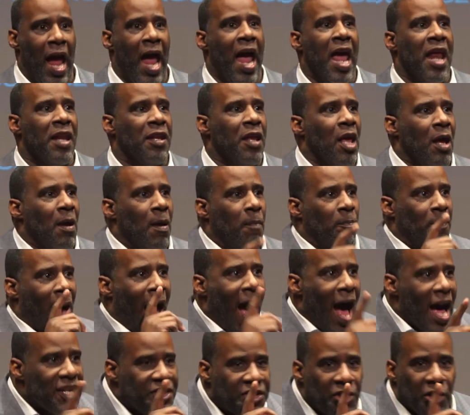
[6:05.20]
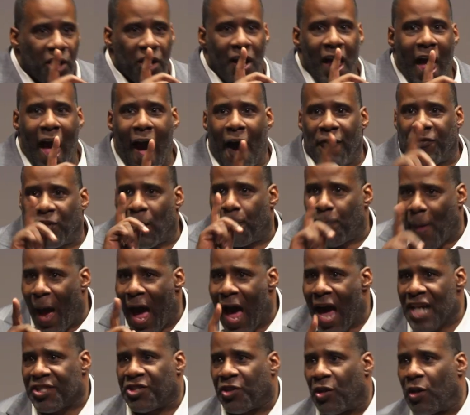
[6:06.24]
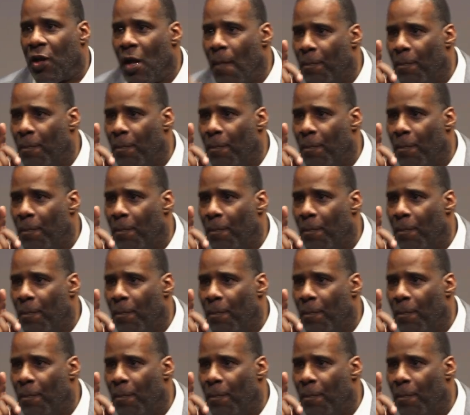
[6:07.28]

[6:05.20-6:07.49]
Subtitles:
And pastor after pastor,